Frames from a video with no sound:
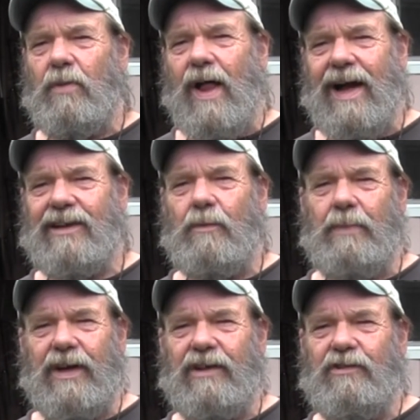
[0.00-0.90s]
blocked the
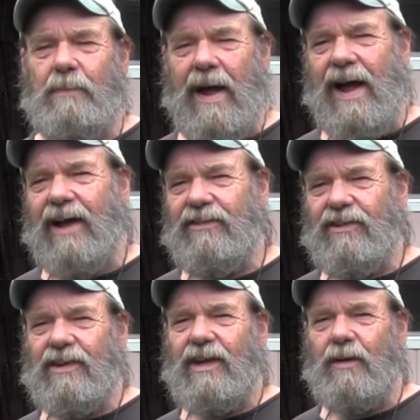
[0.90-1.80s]
pigs'
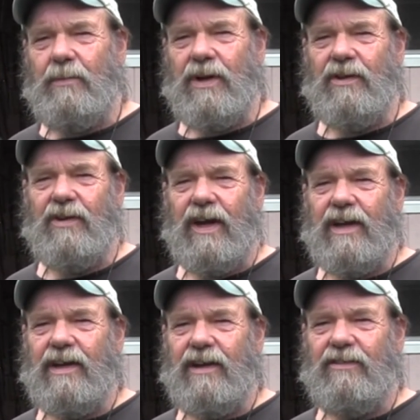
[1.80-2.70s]
paths that they'd been
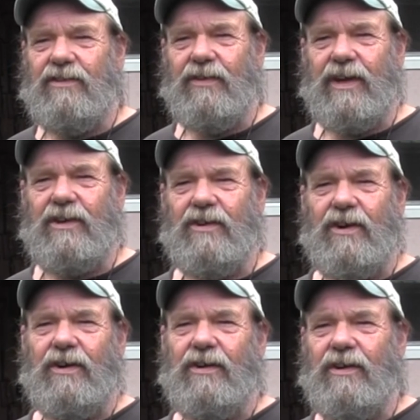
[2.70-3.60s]
taking, and so they
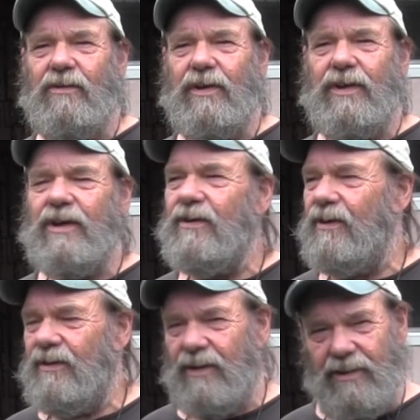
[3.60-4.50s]
turned, and when they
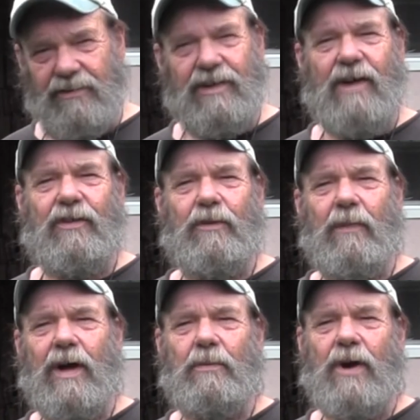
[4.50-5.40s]
turned, they discovered
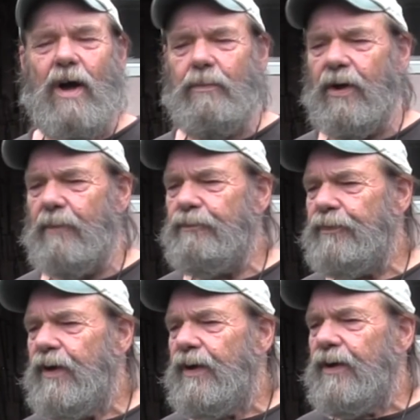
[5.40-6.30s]
my property.
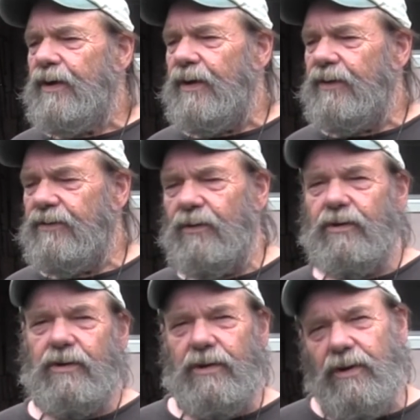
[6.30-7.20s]
So
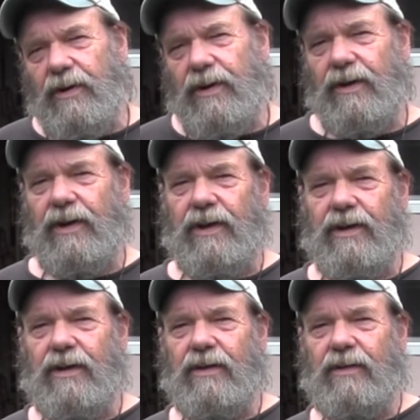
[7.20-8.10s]

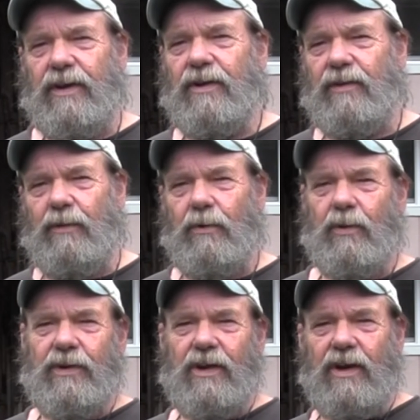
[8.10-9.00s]
currently, in agreement
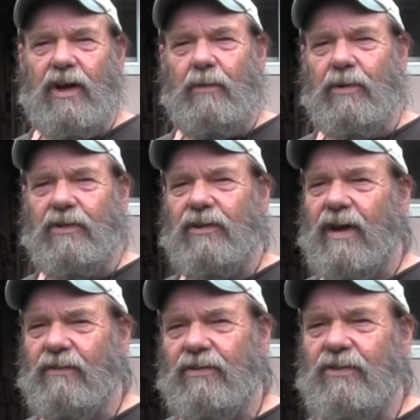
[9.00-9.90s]
with the neighbors,
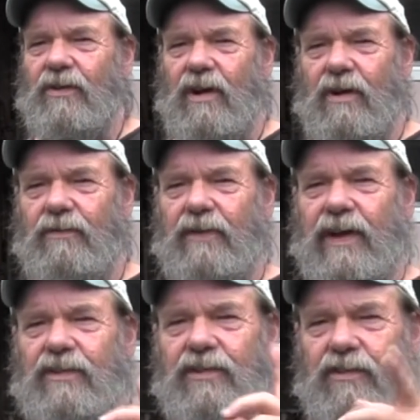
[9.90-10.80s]
I've strung
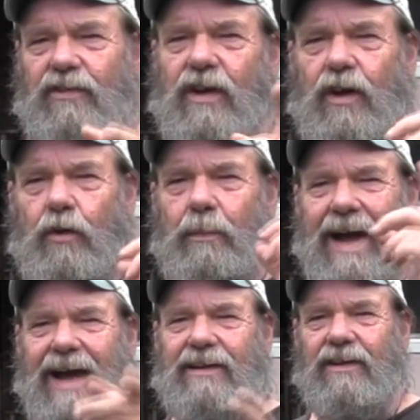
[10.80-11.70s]
fences
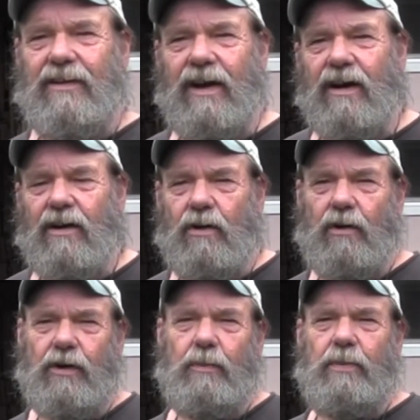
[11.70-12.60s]
back to their
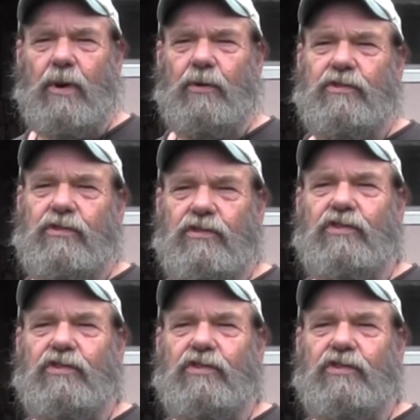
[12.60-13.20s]
corner posts,